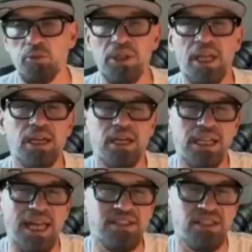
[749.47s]
But a
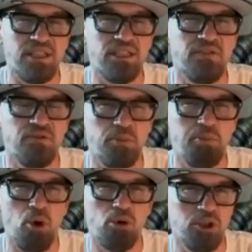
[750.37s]
classic Cleveland
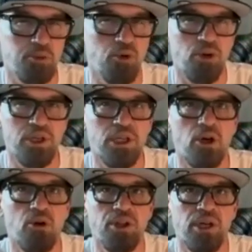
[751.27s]
Polish boy,
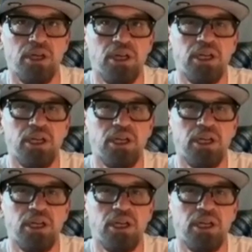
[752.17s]
the